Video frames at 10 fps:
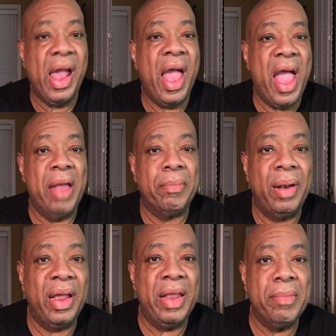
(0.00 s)
had
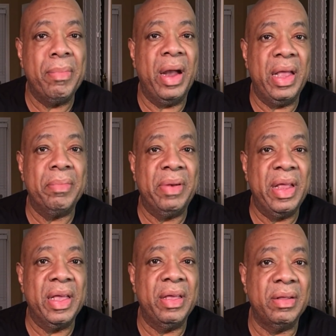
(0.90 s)
plenty of money, but they
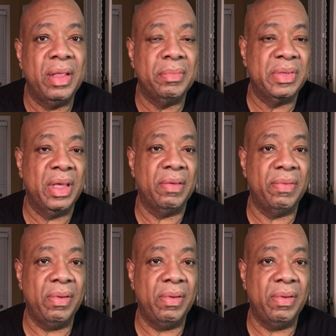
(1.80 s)
killed themselves.